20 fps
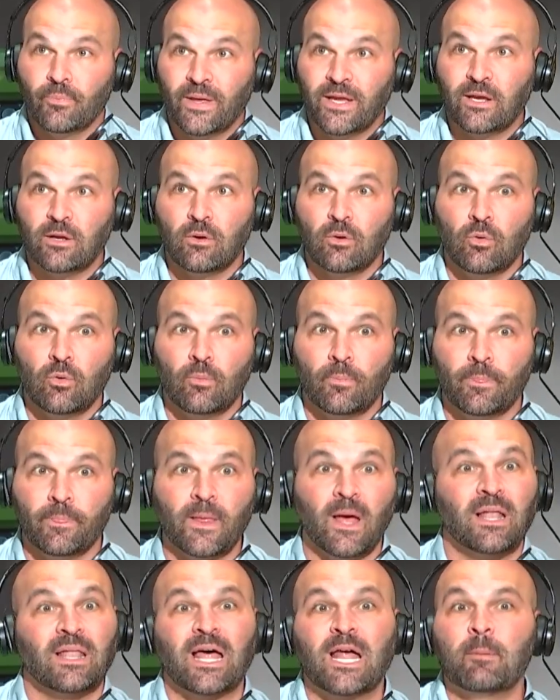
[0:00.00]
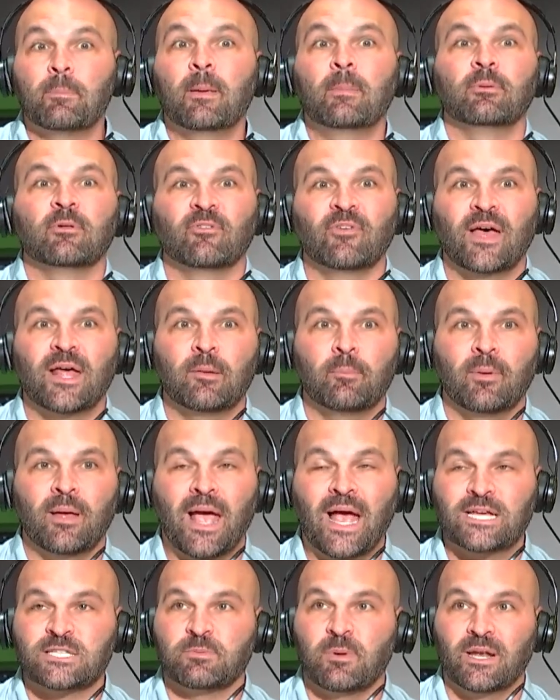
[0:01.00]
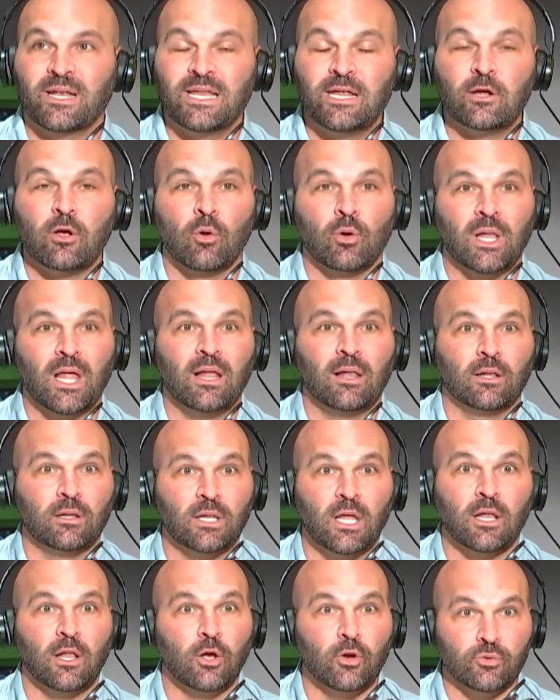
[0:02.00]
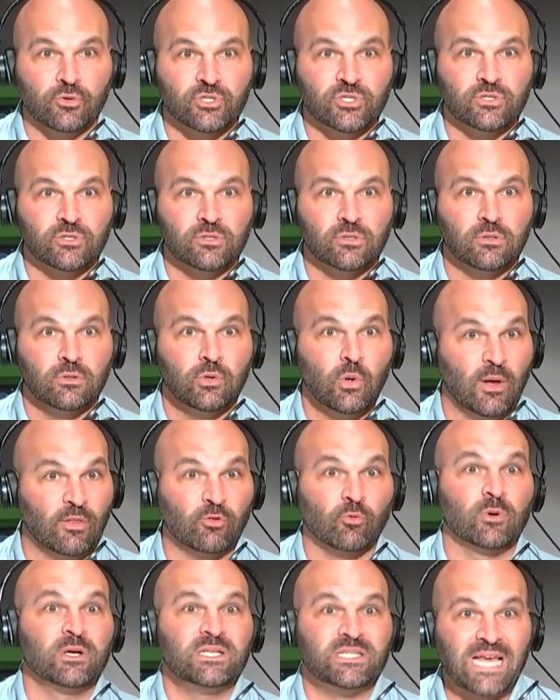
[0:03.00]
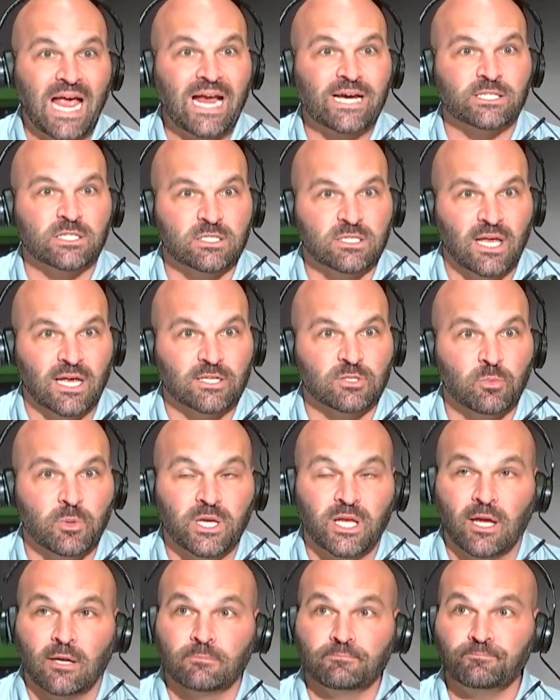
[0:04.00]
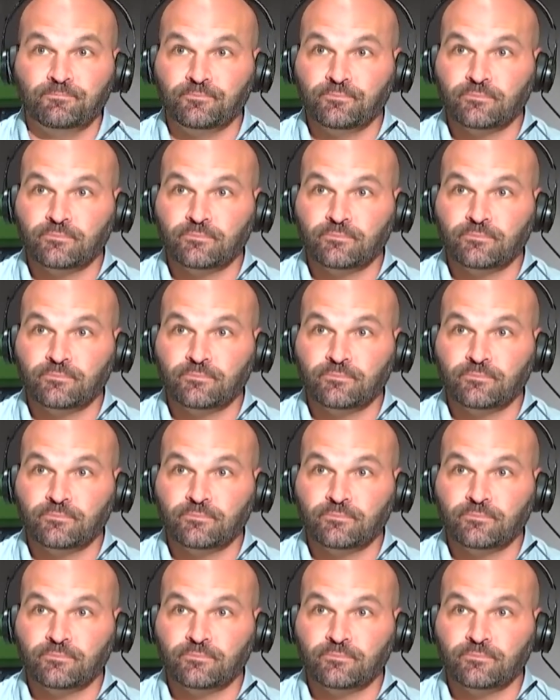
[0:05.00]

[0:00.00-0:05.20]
Like, a lot of people have asked about Nico Lalos, who had three sacks this last weekend.